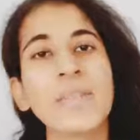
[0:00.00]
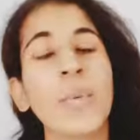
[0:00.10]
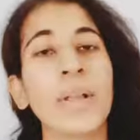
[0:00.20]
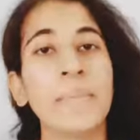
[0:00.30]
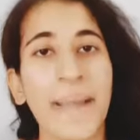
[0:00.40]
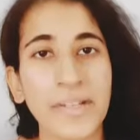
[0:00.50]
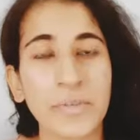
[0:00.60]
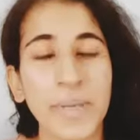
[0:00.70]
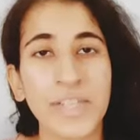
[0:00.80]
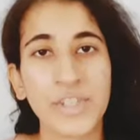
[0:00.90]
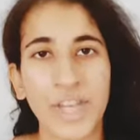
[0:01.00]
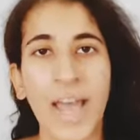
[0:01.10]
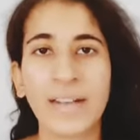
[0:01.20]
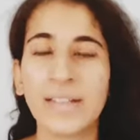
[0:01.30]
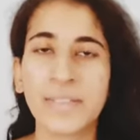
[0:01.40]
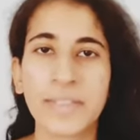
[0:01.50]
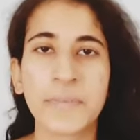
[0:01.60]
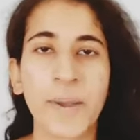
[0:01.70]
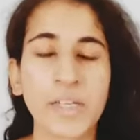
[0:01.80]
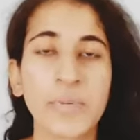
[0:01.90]
welcome back to my channel. This is
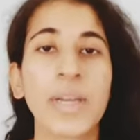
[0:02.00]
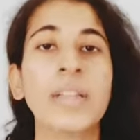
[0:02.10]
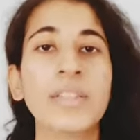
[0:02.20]
FREEBIE,